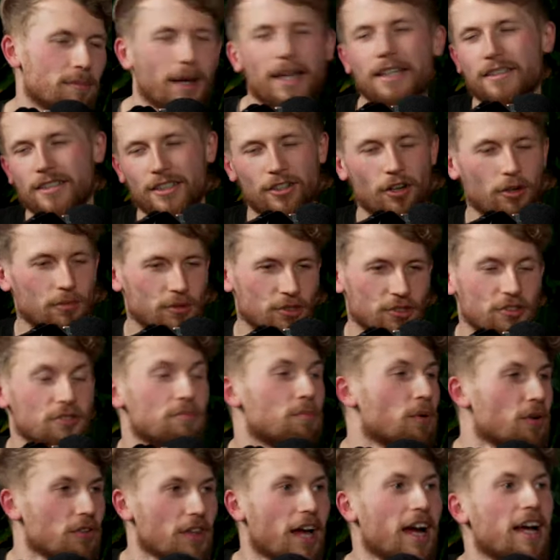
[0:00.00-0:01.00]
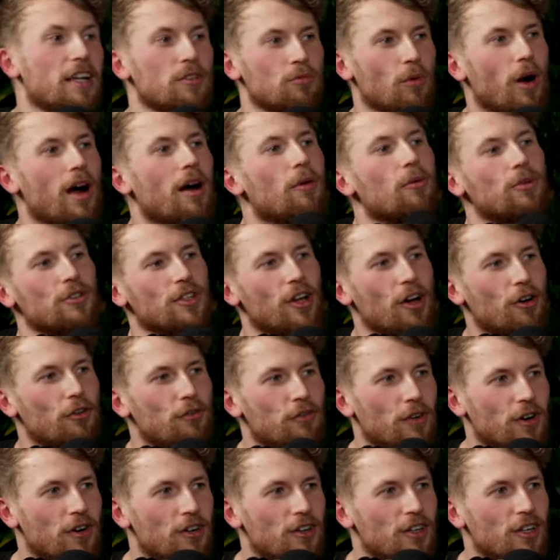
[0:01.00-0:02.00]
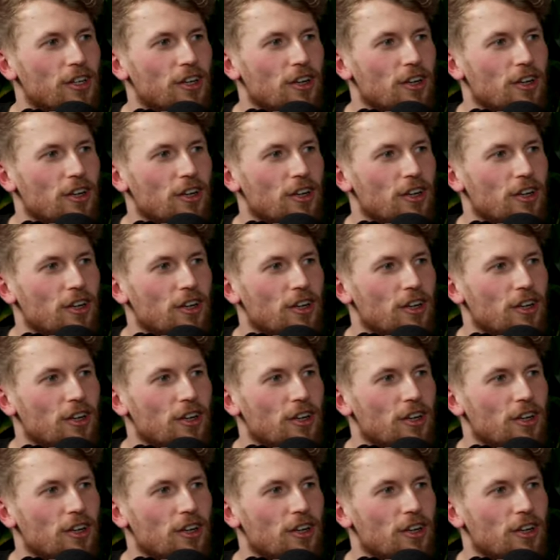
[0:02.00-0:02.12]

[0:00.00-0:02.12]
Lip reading: Basic options. But that is what I would go for.